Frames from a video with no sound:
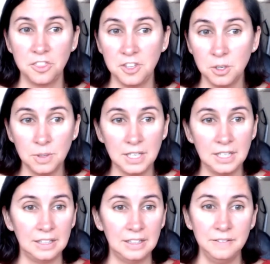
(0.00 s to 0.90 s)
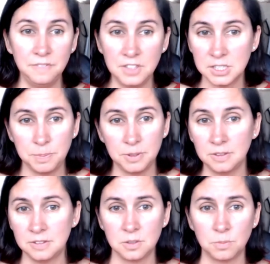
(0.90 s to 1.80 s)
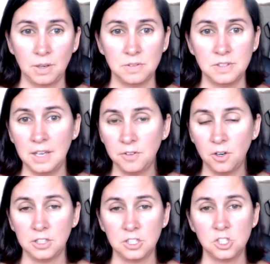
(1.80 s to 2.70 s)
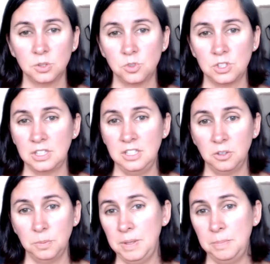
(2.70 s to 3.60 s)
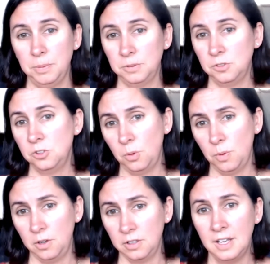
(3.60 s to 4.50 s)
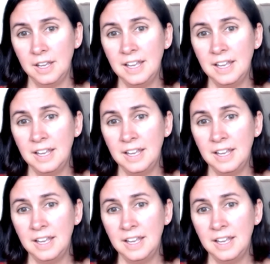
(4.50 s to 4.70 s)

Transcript: theory, lived experiences around safeguarding children and young people, and so on.